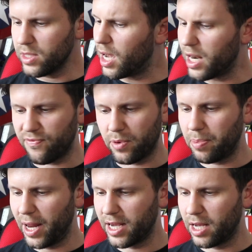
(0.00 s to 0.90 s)
I love when a
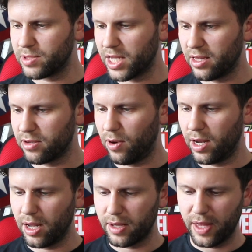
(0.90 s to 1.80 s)
plan comes together
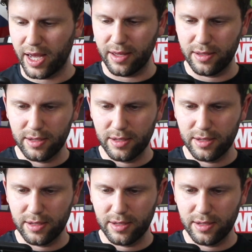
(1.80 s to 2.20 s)
quite like that.